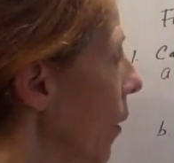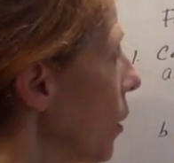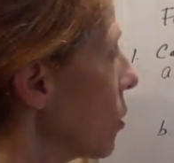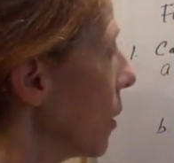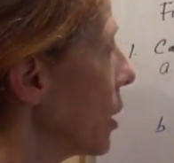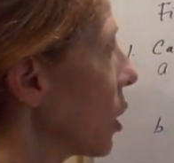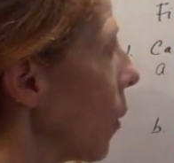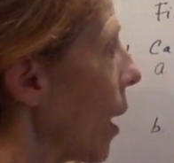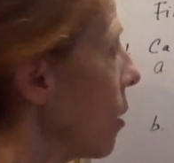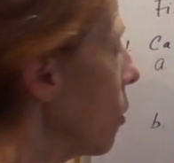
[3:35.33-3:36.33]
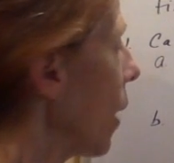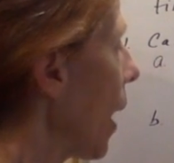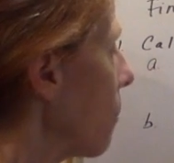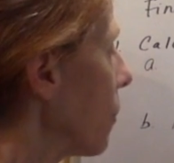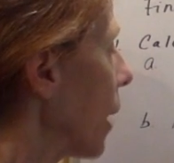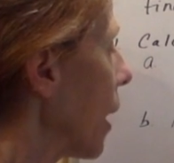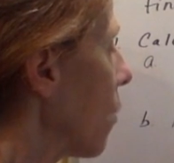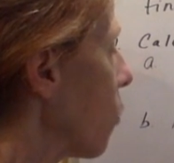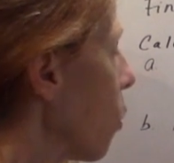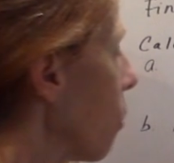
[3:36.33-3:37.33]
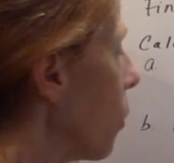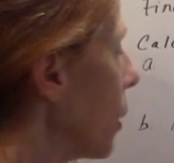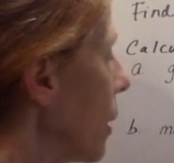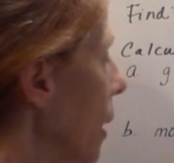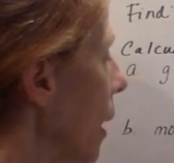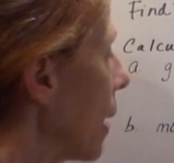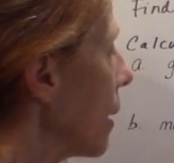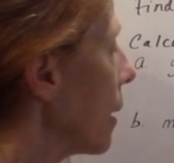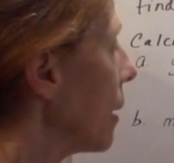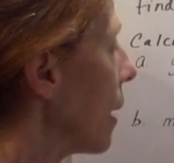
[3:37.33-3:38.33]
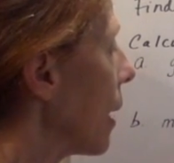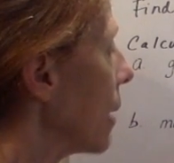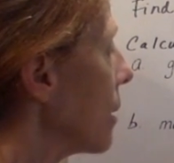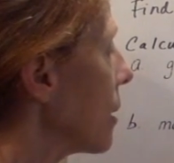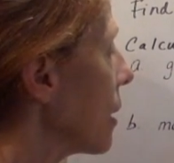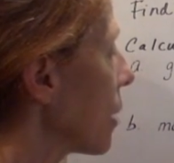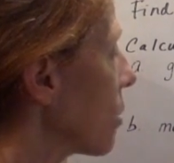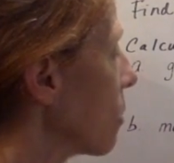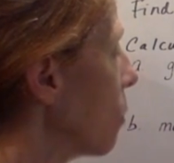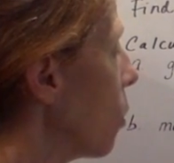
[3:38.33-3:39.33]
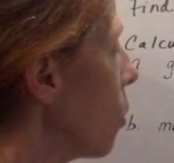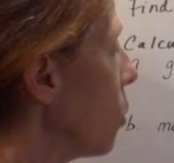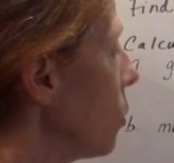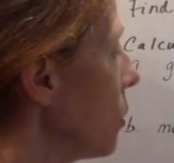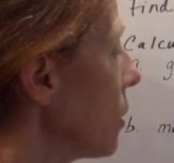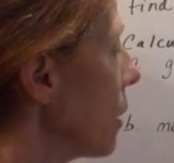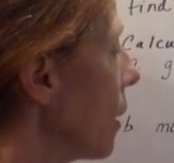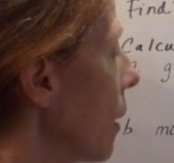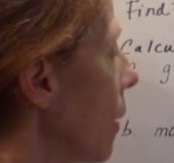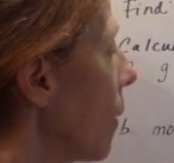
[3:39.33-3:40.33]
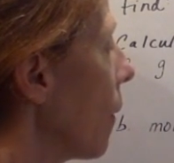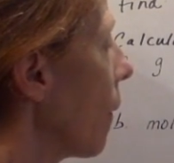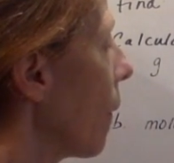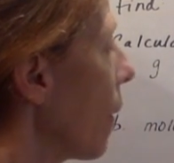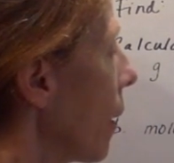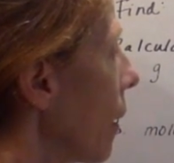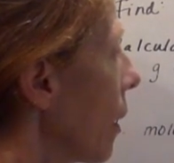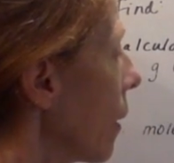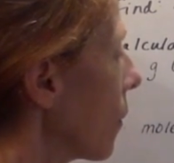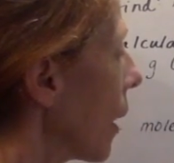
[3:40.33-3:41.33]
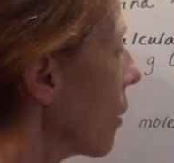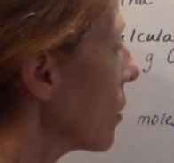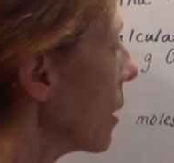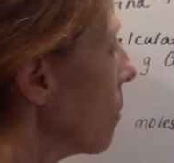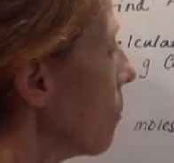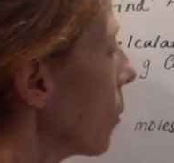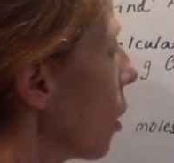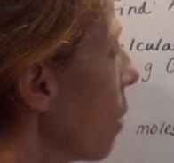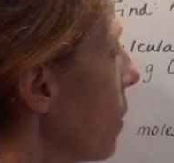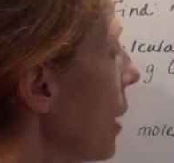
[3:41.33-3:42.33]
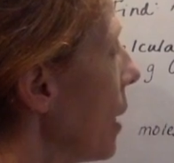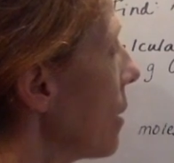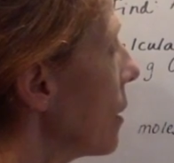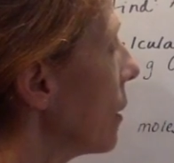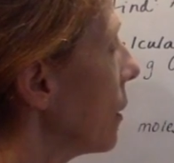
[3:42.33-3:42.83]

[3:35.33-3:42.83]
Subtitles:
So let's go ahead and do that. I have 4.996 moles of calcium carbonate.